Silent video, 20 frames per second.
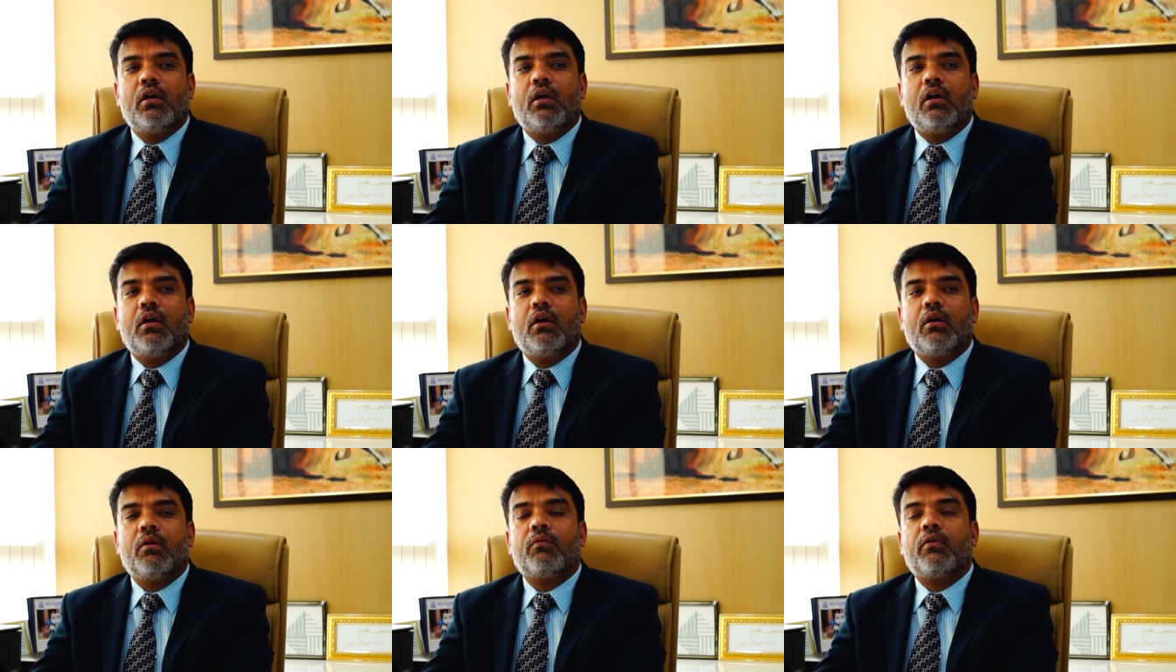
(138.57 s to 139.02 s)

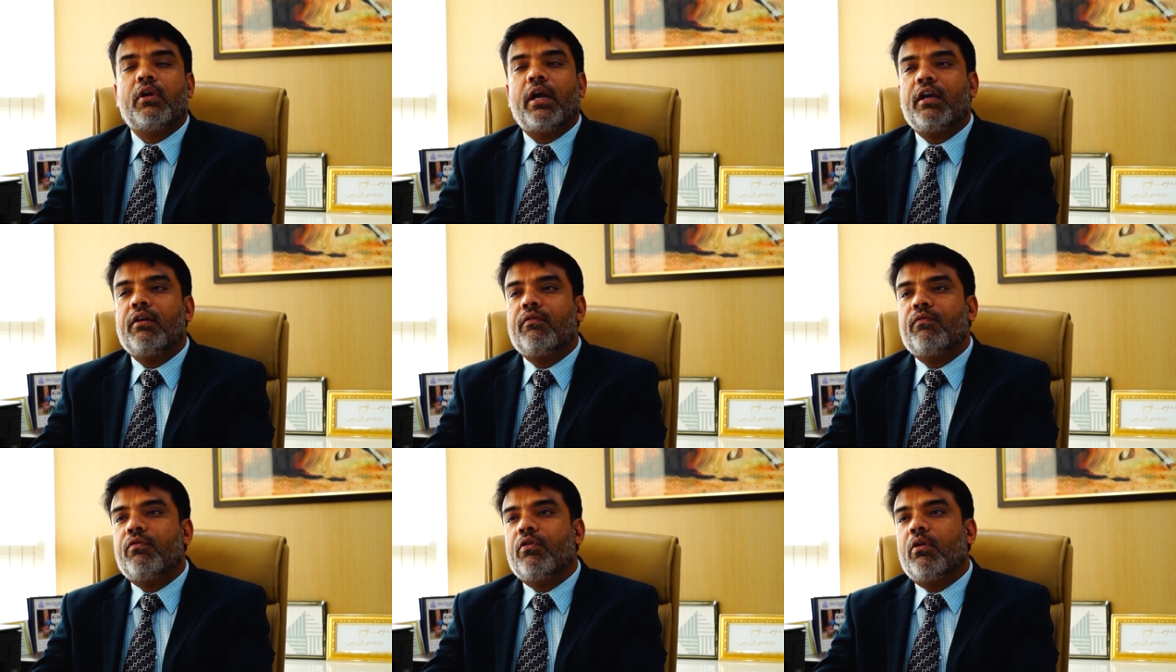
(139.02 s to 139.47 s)
uh,
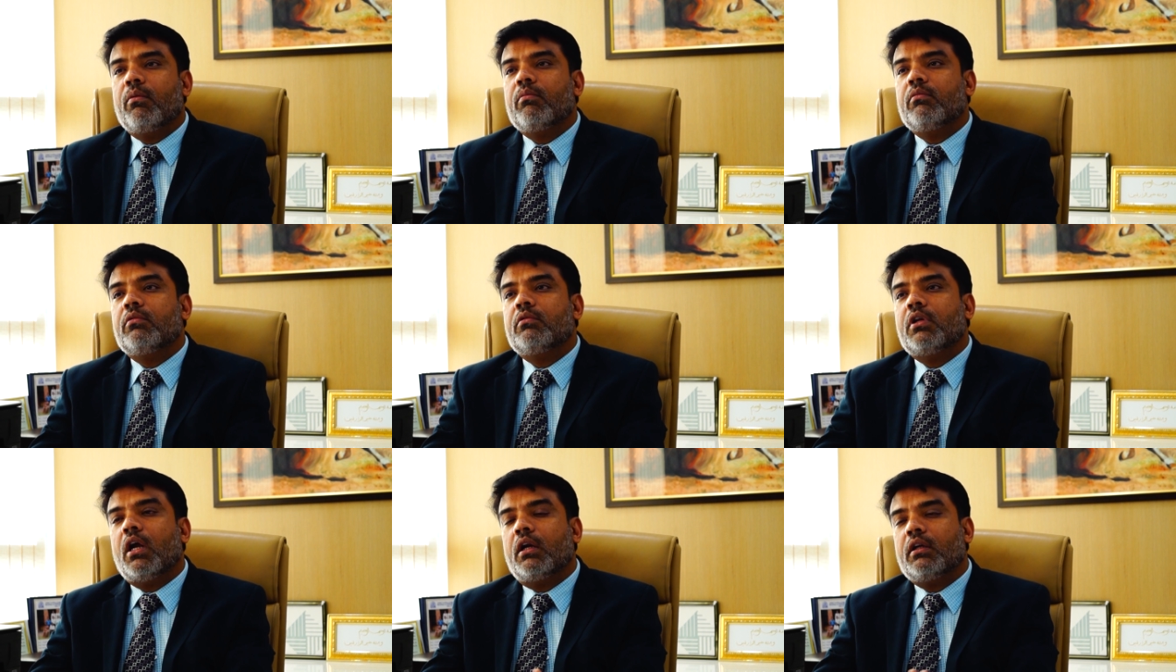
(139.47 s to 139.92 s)
right from
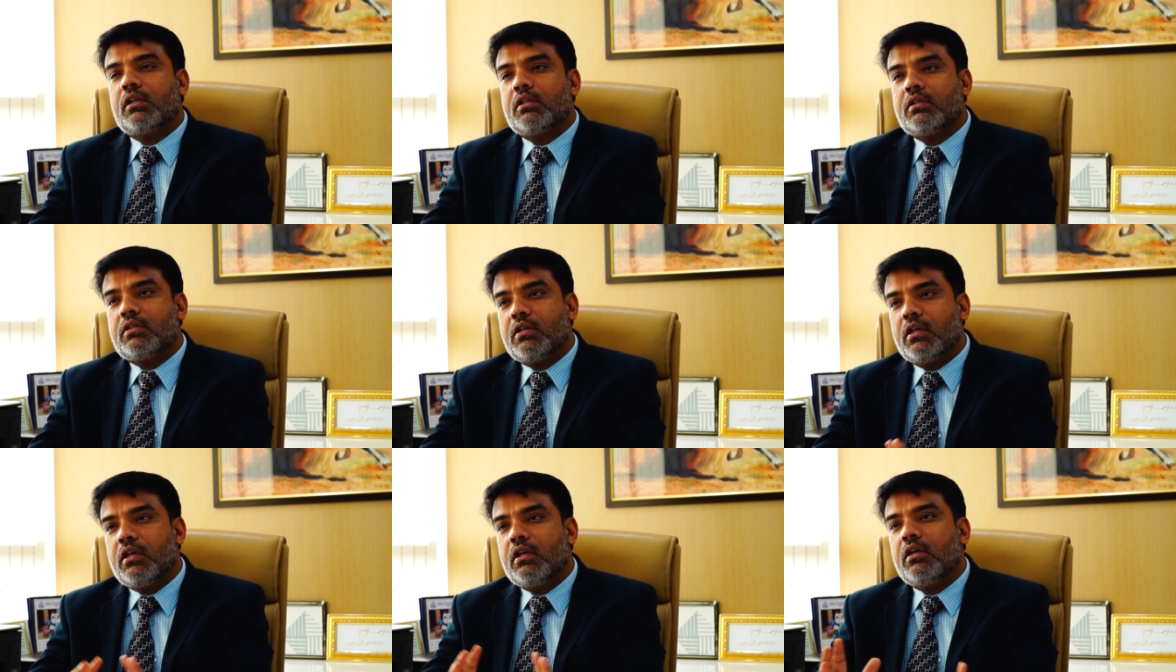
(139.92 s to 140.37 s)
Tata
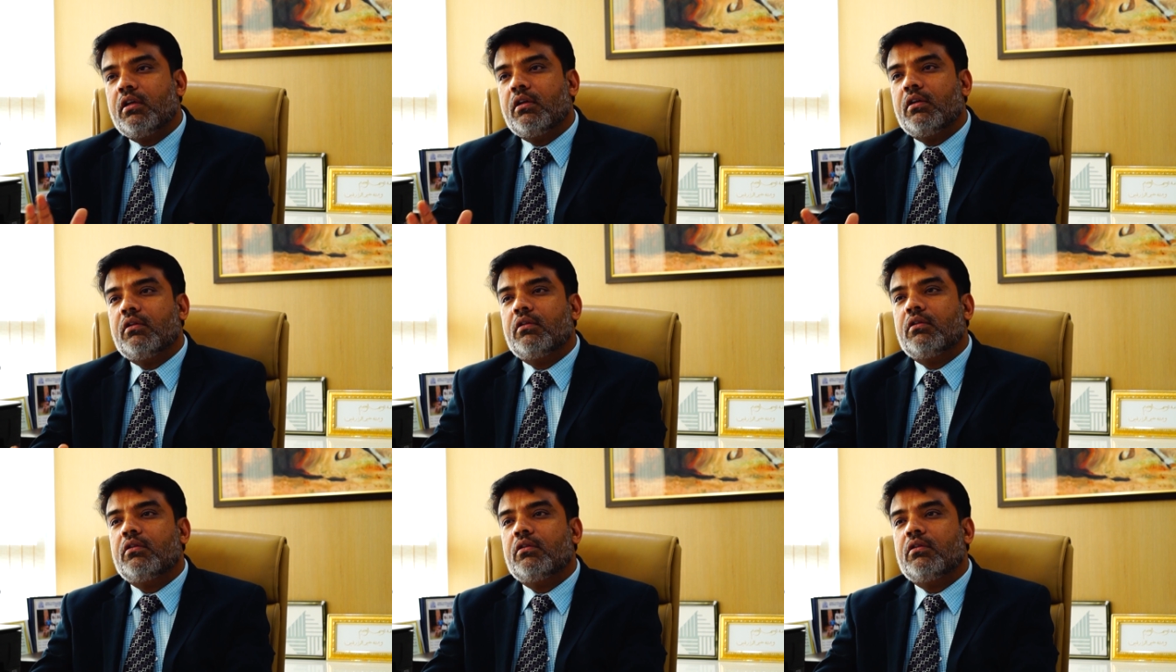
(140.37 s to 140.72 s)
Steel,